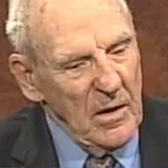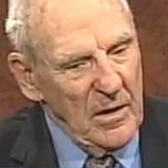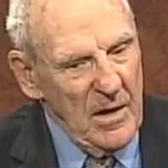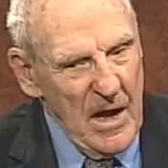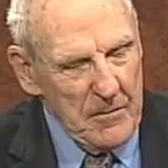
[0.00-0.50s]

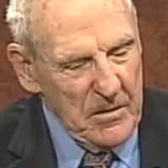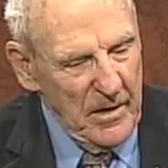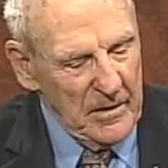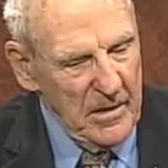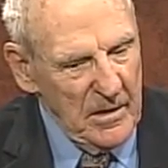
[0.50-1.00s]
it happened
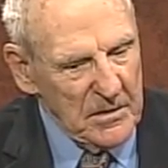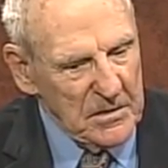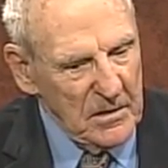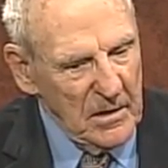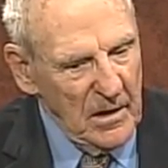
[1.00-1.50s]
like this.
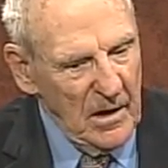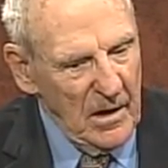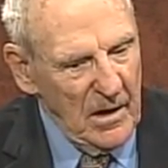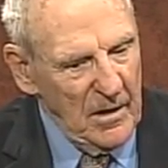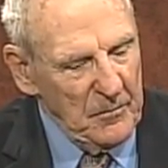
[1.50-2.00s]

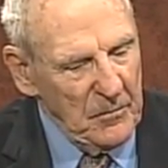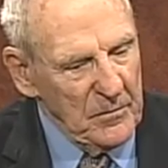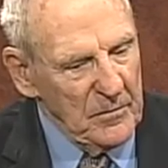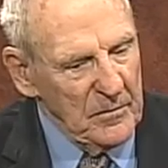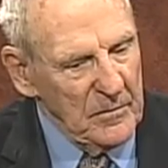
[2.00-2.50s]

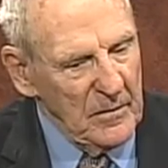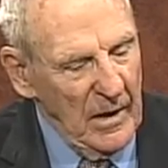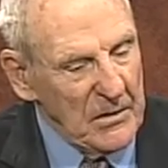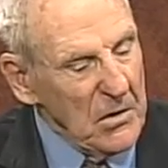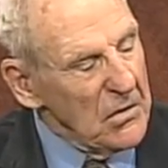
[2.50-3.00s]

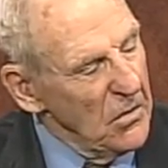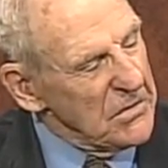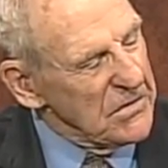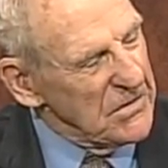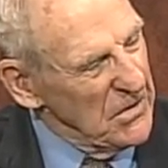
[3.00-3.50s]
I took
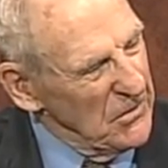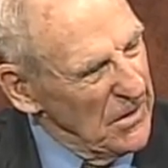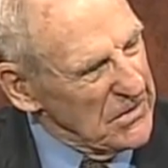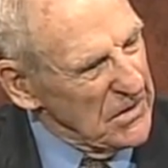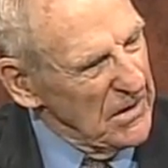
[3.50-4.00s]
courses at
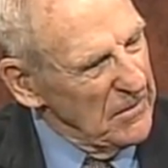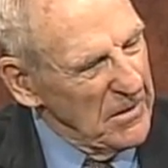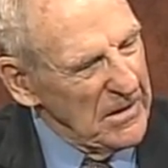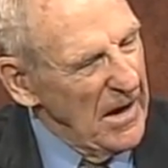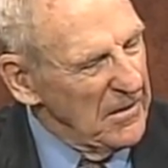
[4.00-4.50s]
USC,
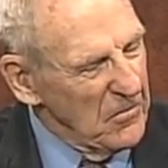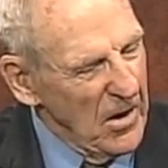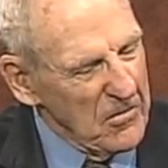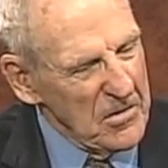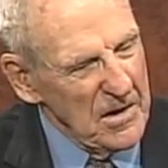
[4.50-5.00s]
but not in
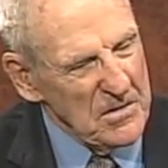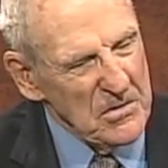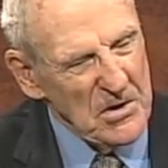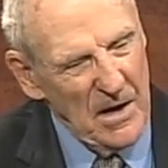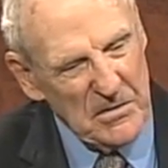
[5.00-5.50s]
recreation,
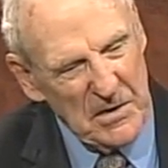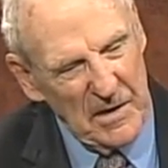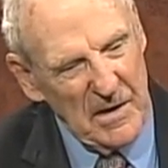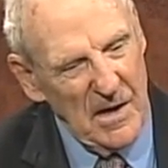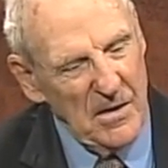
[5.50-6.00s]
child
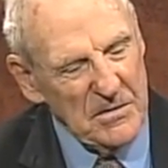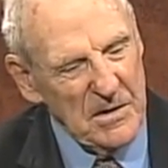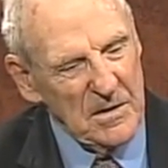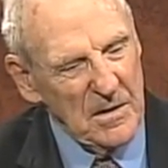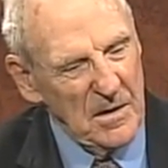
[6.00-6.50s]

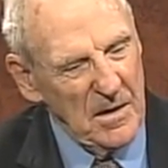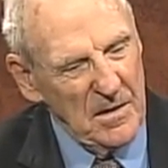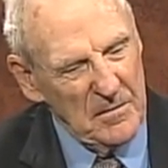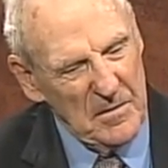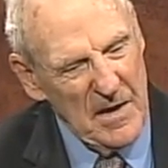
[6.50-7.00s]
psychology,
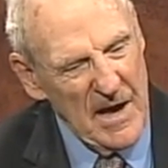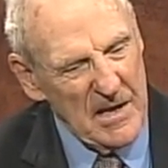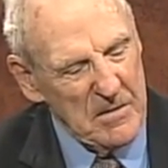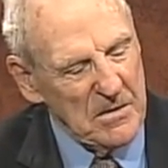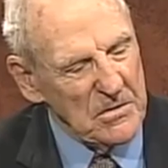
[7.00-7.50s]

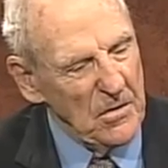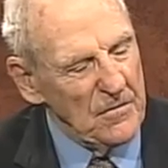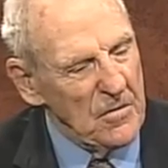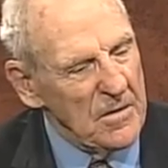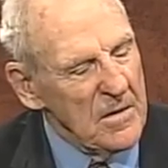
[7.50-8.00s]
anatomy, and so
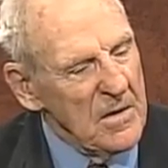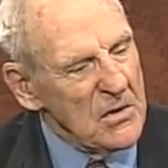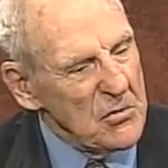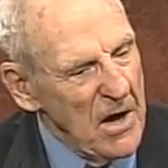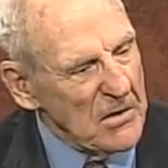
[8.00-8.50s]
forth.
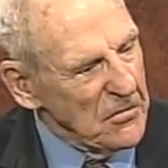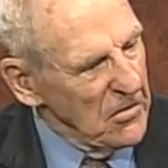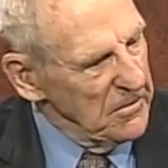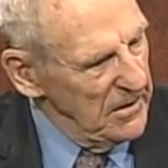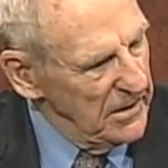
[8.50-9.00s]

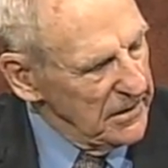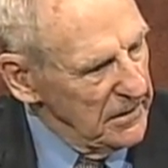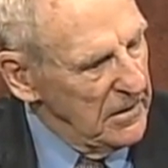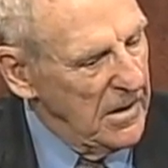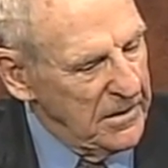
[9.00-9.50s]
Transferred
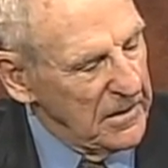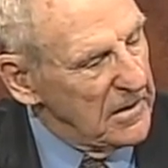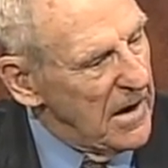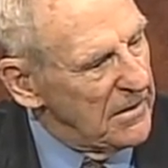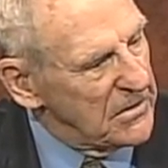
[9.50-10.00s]
to
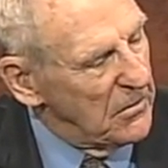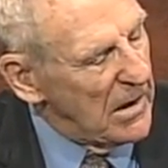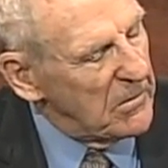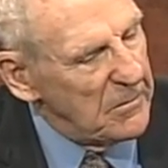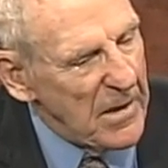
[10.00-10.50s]
college. So when I
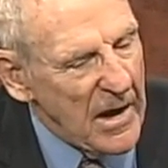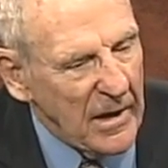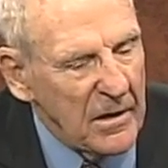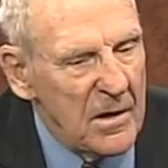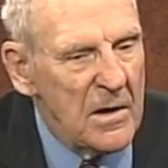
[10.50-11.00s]
went
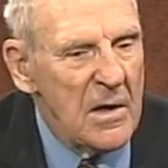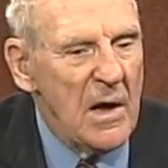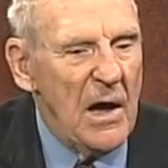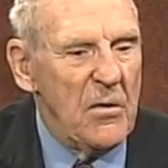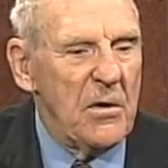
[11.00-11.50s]
back,
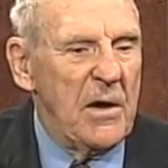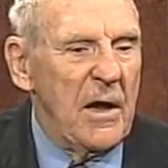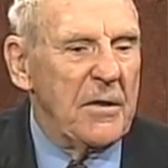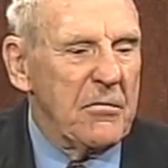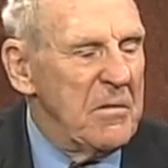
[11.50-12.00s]
I only
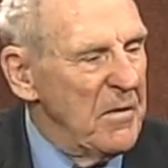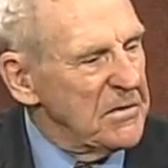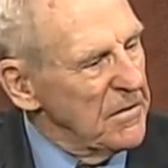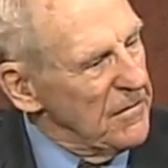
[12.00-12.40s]
had 3 months to